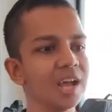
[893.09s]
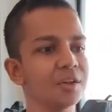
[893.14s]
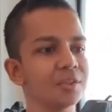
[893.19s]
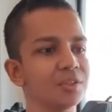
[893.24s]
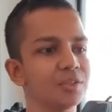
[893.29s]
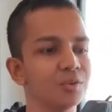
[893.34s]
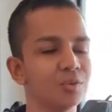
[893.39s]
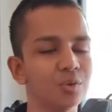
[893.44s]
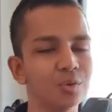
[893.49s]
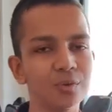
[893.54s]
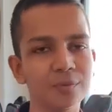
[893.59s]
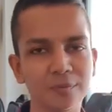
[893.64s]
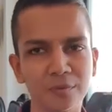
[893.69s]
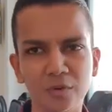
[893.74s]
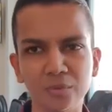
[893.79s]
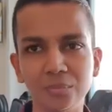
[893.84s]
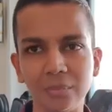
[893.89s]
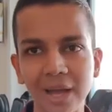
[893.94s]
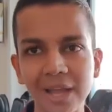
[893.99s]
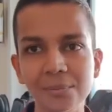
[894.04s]
So
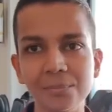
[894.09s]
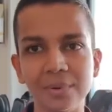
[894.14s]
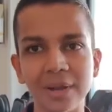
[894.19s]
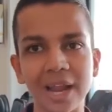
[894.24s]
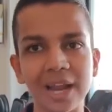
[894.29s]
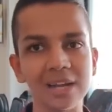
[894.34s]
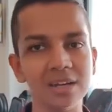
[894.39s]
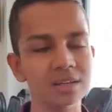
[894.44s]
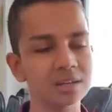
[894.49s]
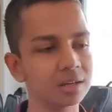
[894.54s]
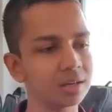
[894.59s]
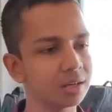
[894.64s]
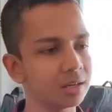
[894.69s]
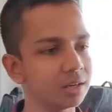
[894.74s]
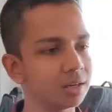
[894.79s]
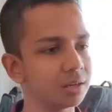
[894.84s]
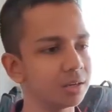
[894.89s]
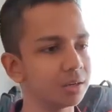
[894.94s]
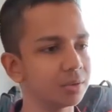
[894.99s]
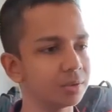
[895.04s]
for my brand,
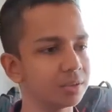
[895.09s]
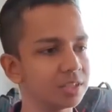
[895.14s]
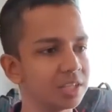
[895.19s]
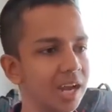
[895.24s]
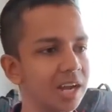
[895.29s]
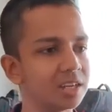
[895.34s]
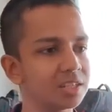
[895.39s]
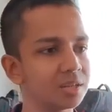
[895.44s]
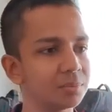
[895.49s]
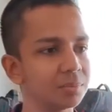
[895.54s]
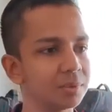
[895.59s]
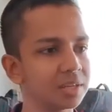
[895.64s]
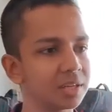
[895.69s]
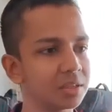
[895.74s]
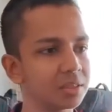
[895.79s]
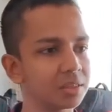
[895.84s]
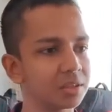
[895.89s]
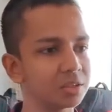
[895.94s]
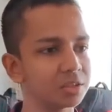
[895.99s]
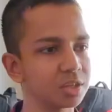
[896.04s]
ChatGPT
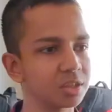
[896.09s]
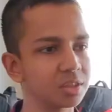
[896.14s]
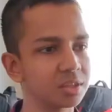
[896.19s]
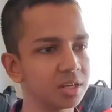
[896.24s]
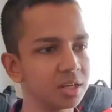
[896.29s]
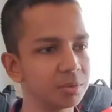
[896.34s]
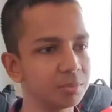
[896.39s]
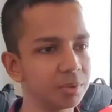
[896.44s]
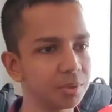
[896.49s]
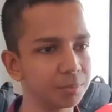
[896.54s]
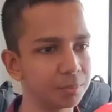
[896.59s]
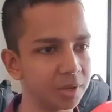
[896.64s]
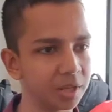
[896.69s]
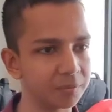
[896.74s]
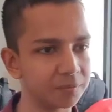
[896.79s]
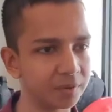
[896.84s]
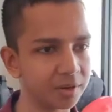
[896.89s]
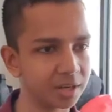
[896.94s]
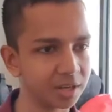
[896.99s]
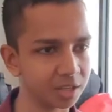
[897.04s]
has suggested me
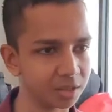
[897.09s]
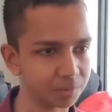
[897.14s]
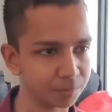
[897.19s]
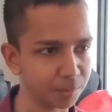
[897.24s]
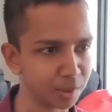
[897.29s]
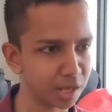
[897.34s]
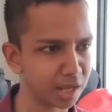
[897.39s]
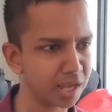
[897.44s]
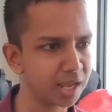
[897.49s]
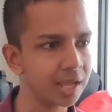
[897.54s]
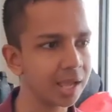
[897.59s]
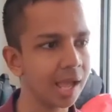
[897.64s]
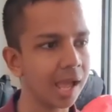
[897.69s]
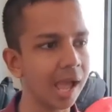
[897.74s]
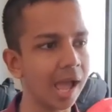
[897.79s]
Playfair Display